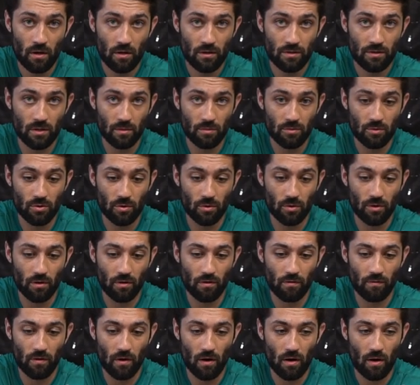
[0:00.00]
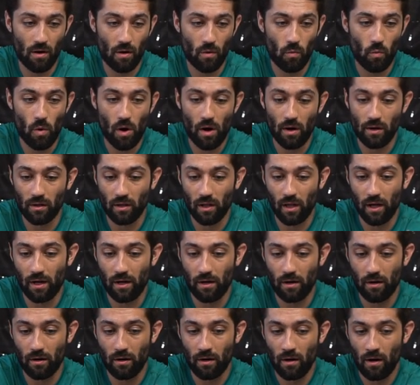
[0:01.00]
some sort of wand
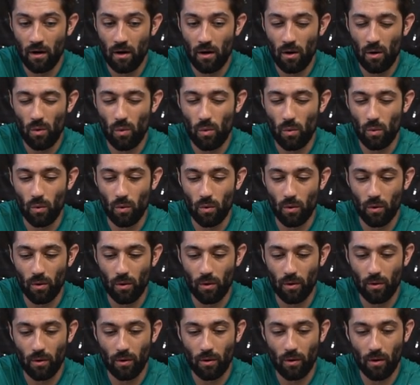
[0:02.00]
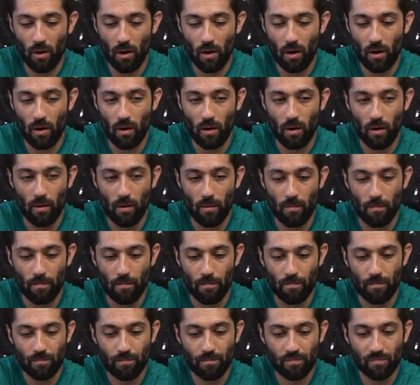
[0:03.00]
lighter
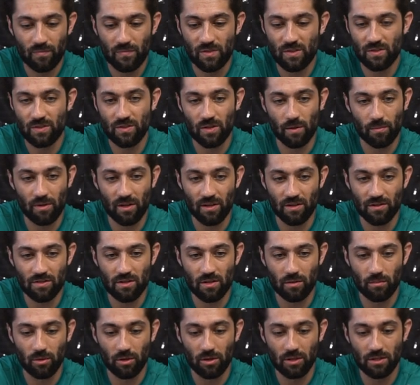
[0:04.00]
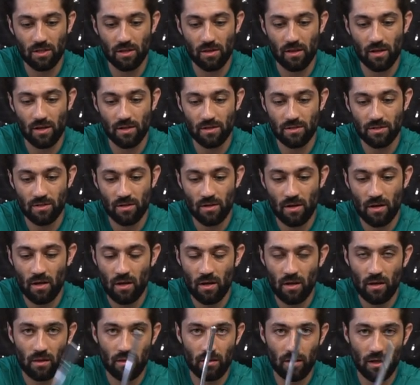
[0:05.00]
or something similar to this
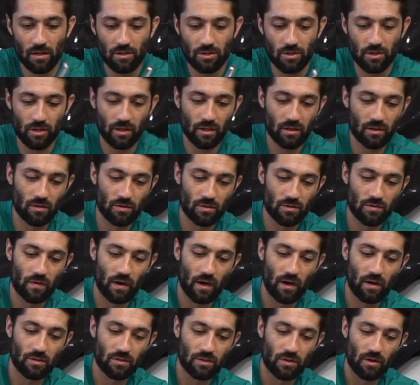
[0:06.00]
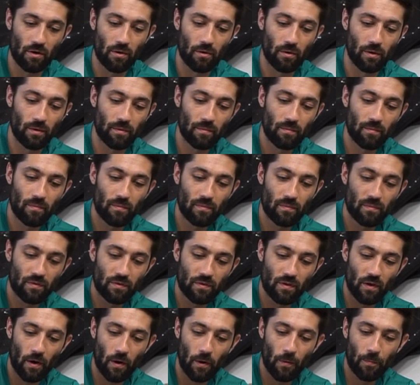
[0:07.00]
that you can get those fires going.
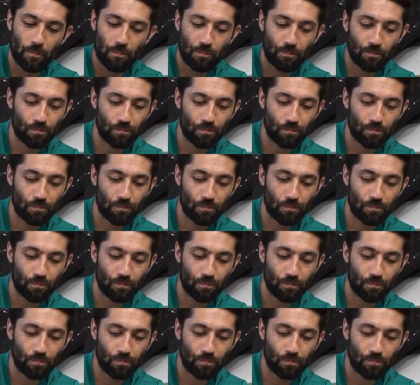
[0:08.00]
So